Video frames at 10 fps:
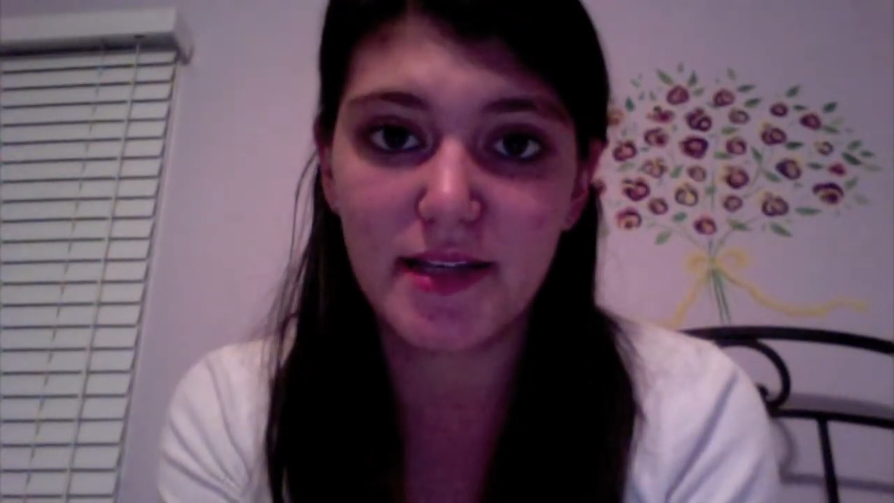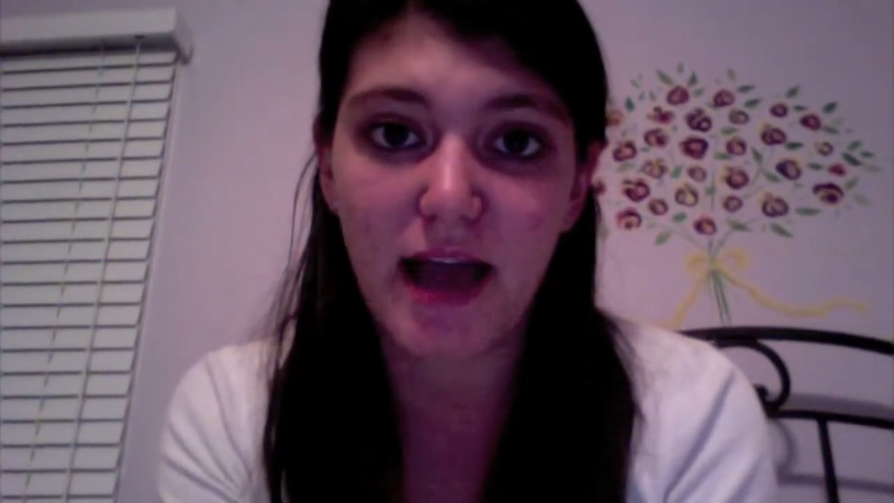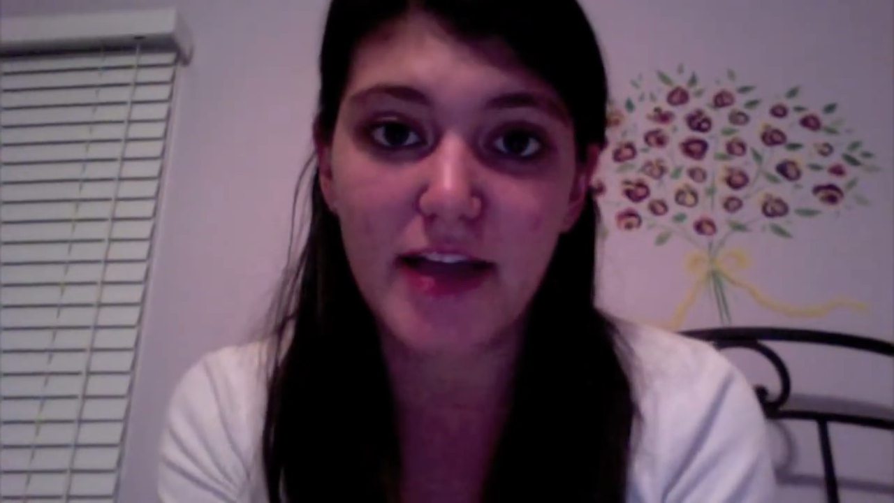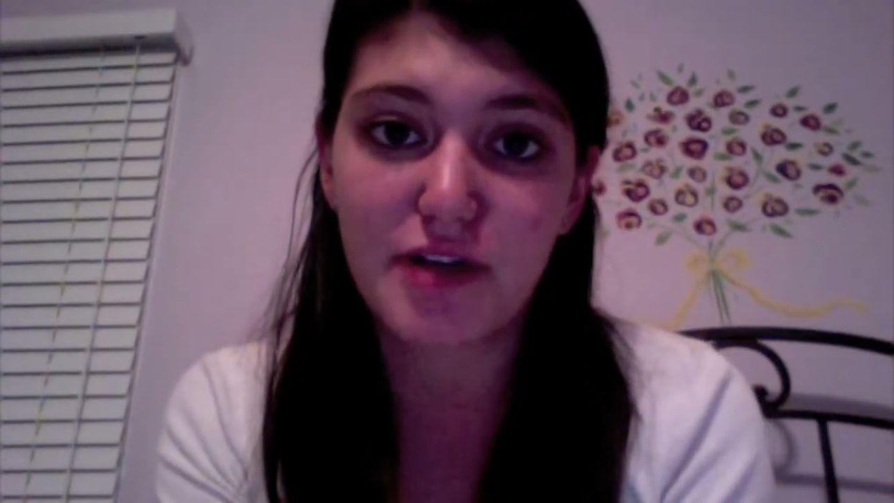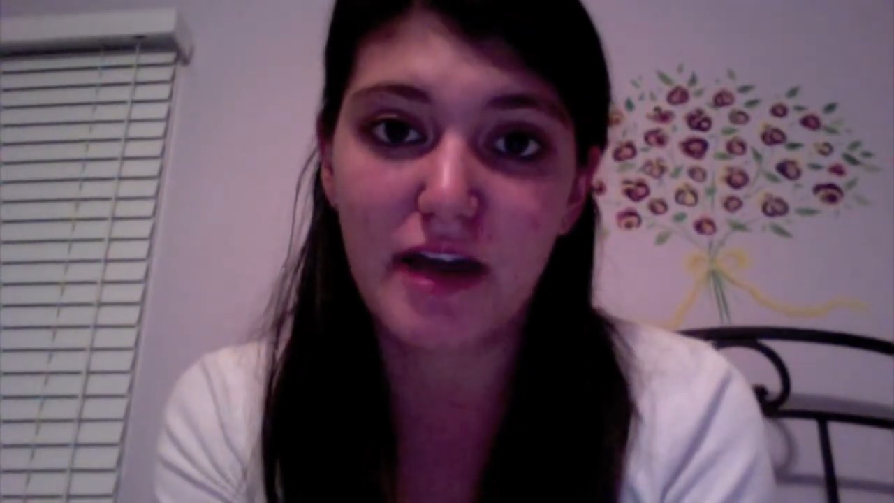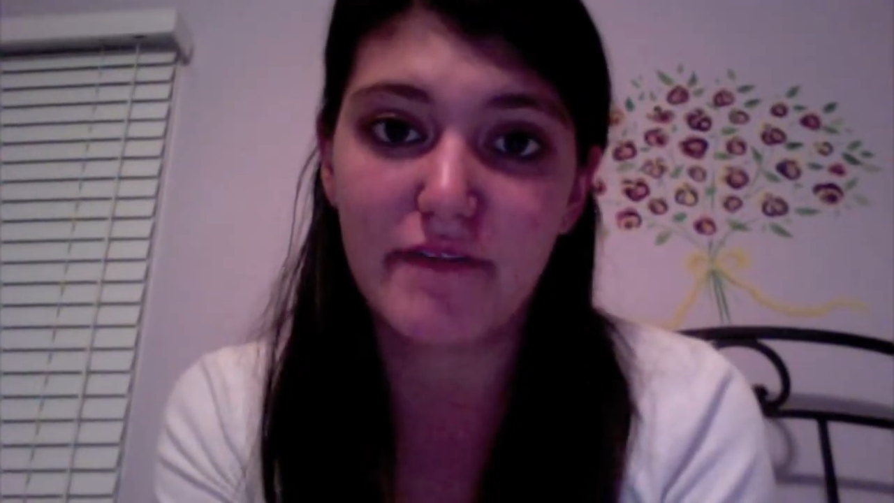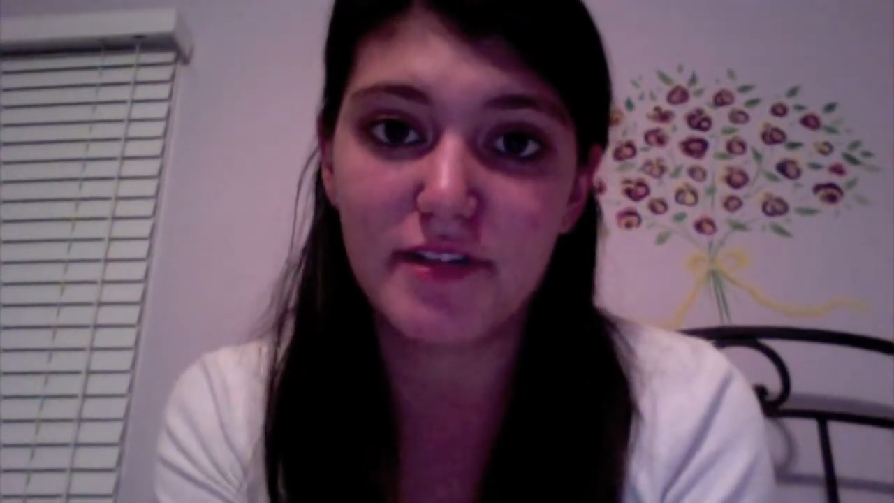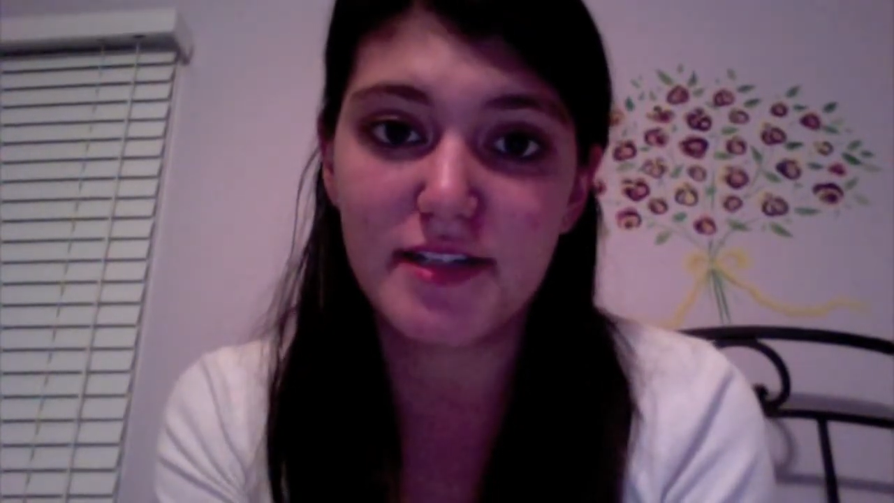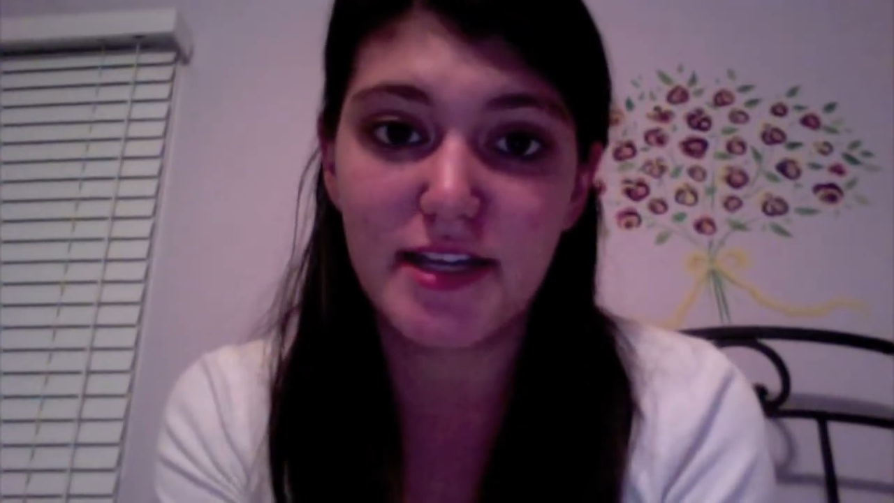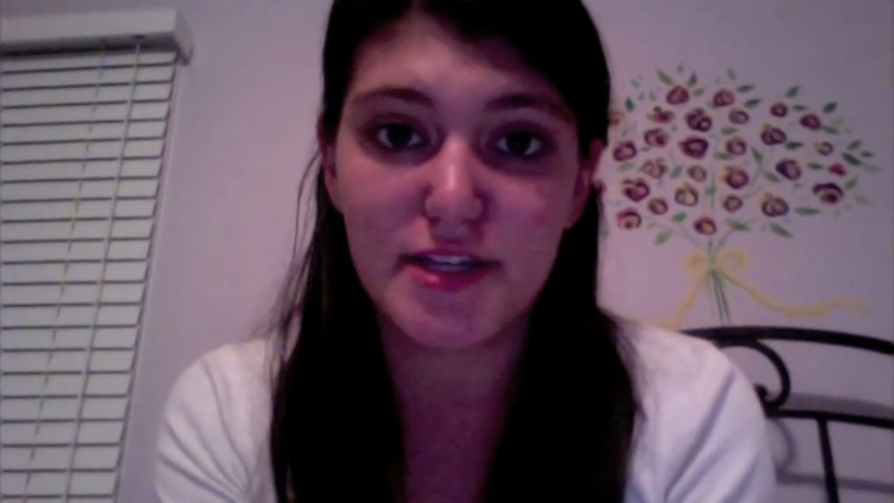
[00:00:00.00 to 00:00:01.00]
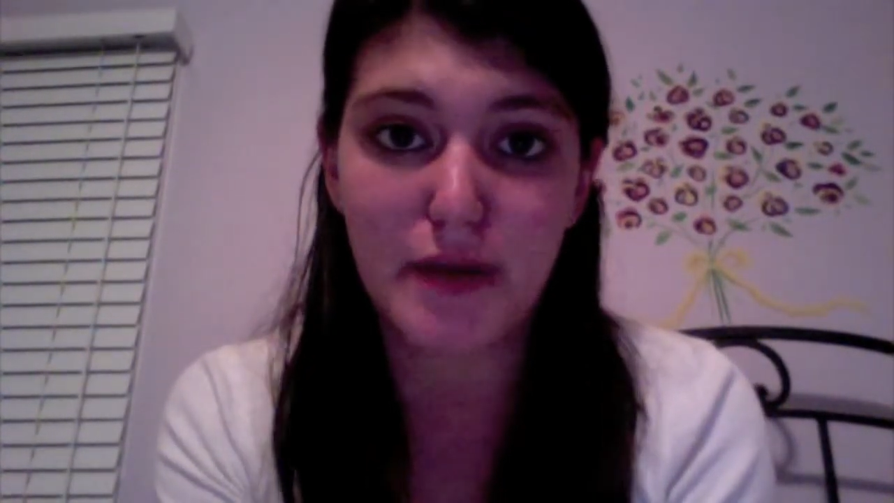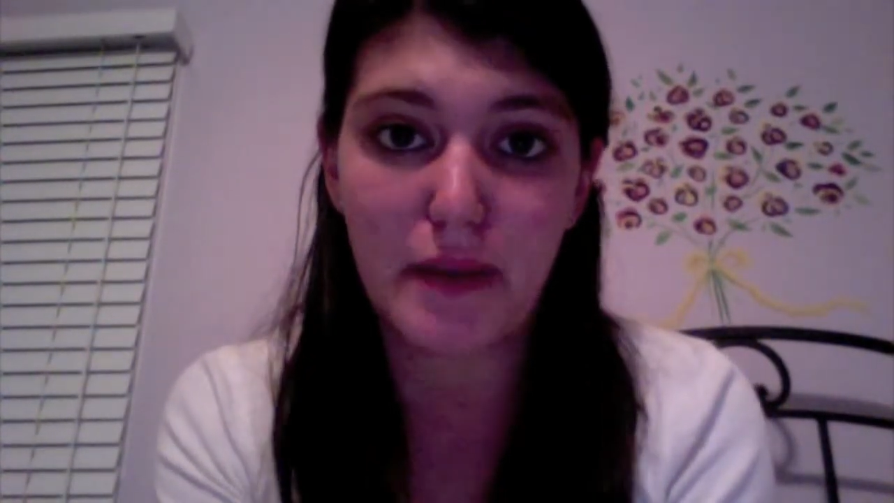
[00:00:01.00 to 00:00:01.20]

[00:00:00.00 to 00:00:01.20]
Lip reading: I traveled to Israel